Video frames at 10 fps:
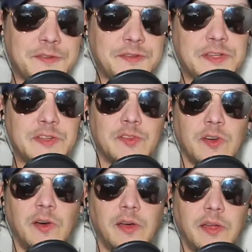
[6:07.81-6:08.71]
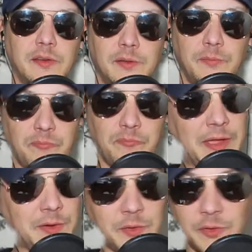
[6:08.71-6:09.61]
she's gone, make a
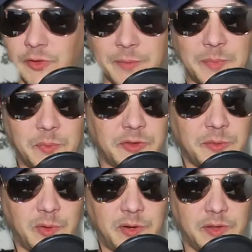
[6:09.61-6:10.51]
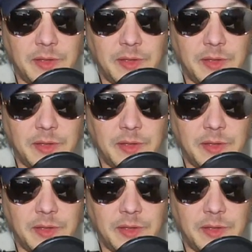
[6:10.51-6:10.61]
new segment with someone else.